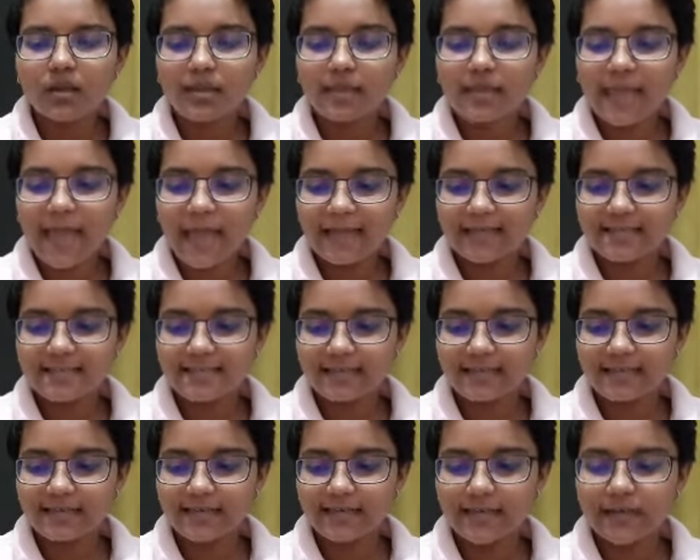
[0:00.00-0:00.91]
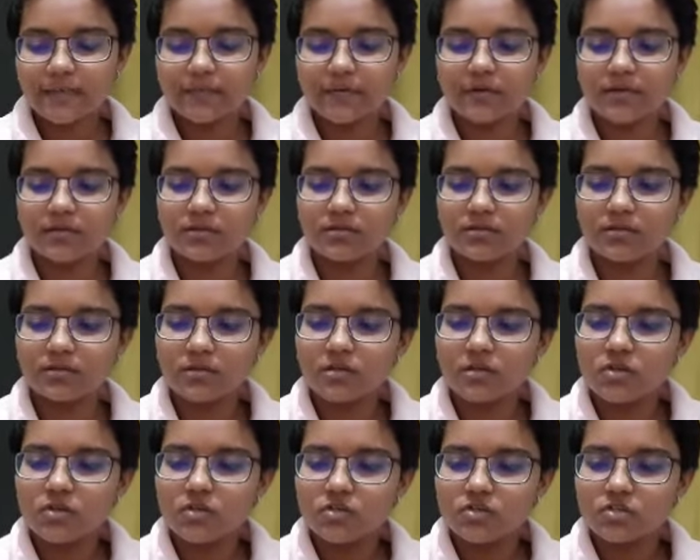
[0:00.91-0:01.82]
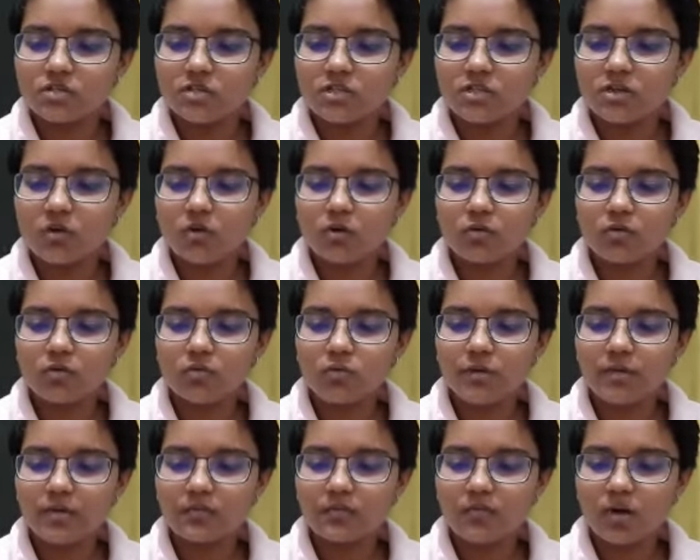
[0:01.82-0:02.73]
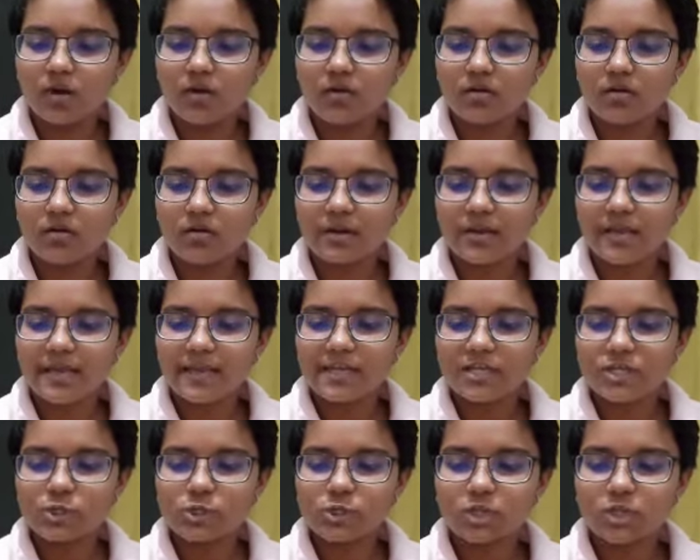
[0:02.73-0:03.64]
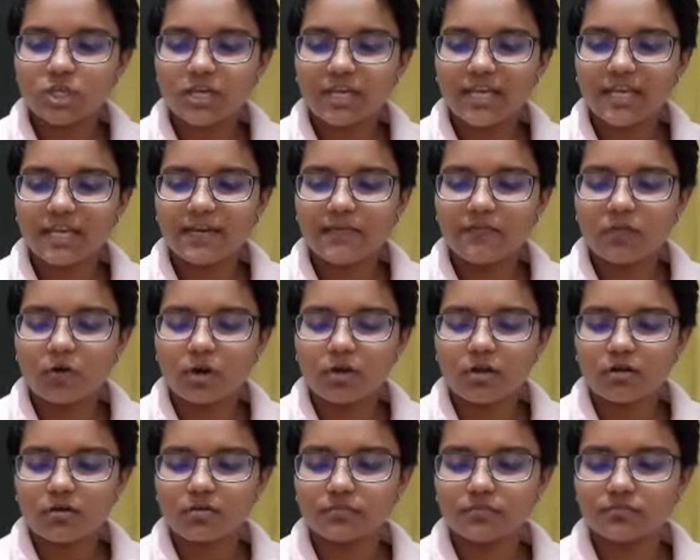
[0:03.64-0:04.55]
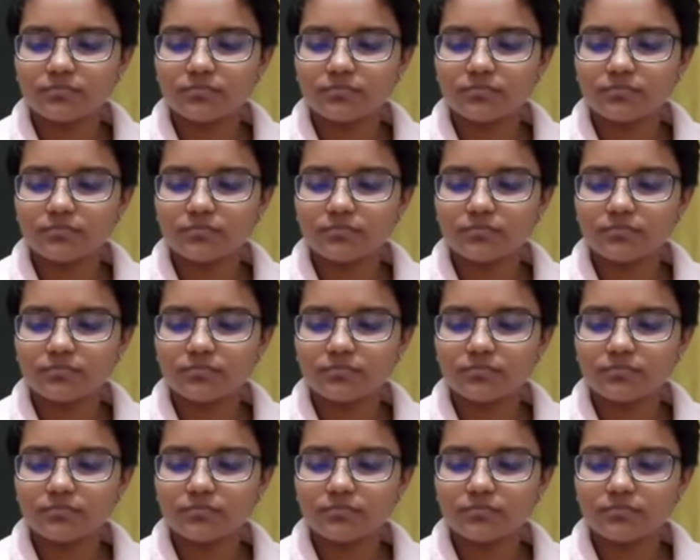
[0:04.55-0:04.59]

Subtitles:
Gas in liquid. CO2 in water, NH3 in water.